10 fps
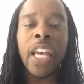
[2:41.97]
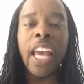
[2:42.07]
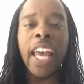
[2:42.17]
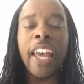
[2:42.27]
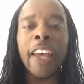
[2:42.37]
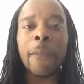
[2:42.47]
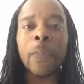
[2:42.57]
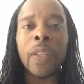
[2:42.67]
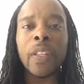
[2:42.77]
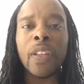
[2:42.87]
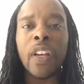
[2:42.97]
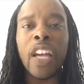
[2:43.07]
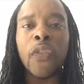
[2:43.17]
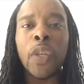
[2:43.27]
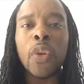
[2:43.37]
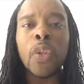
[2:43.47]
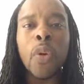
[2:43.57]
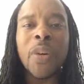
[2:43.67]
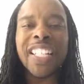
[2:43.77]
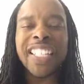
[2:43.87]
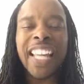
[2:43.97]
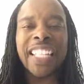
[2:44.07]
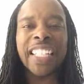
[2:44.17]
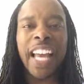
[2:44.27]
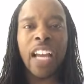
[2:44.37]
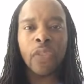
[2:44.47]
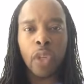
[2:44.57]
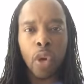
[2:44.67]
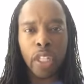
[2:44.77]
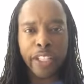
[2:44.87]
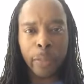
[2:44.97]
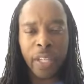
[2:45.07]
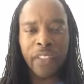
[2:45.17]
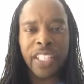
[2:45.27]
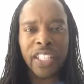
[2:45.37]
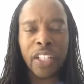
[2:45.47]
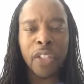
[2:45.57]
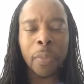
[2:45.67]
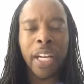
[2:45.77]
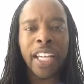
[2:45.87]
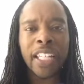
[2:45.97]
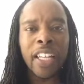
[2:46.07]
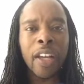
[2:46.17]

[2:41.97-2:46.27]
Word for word: And if you don't know what it's like to have your whole experience undermined